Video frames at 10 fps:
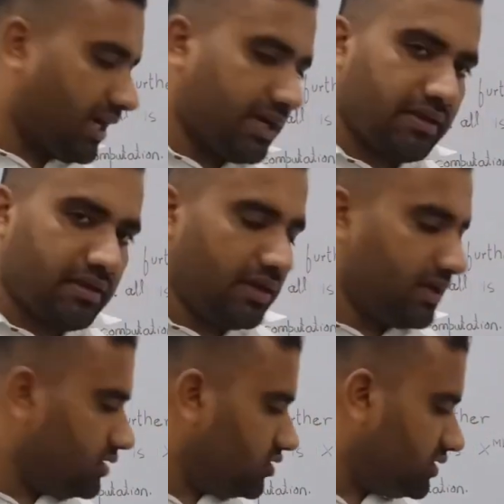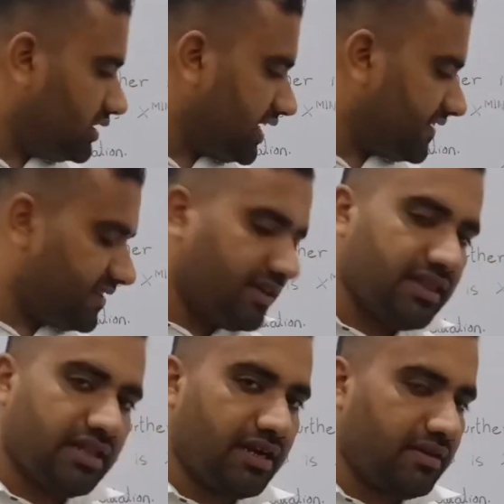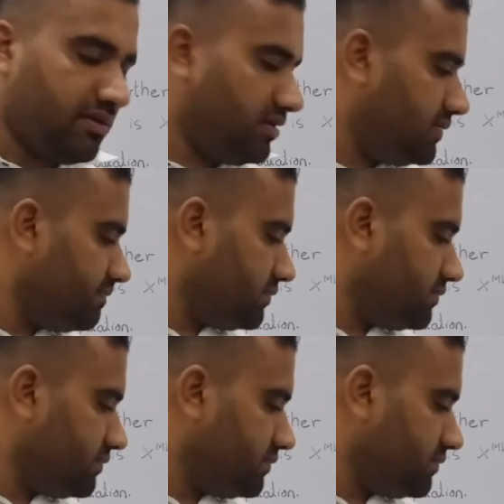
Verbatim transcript: category, lexical category.